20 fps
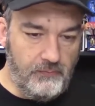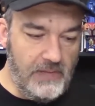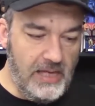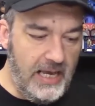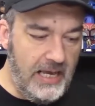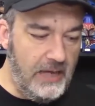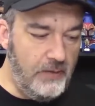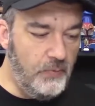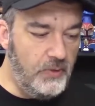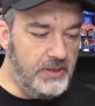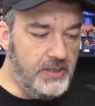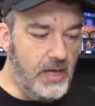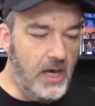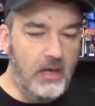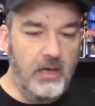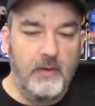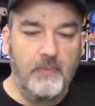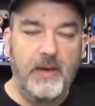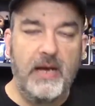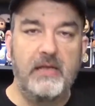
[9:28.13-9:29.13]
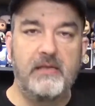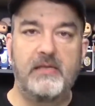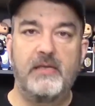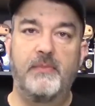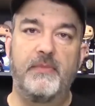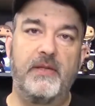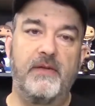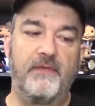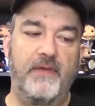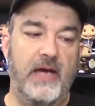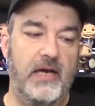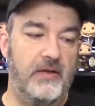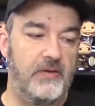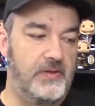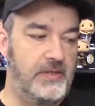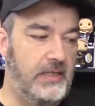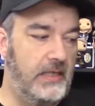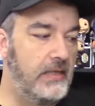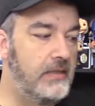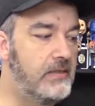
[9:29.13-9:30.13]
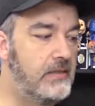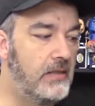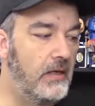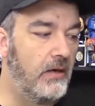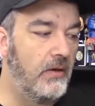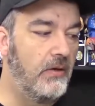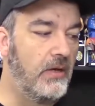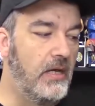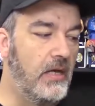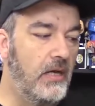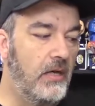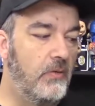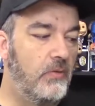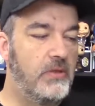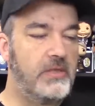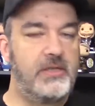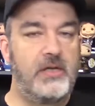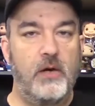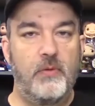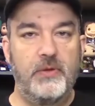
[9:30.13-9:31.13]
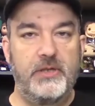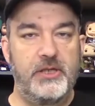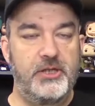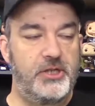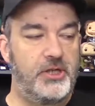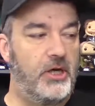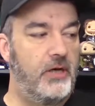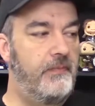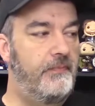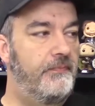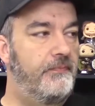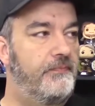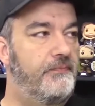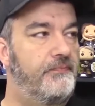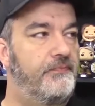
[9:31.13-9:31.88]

and we'll talk about some of the values in it. So we'll start with the shirt.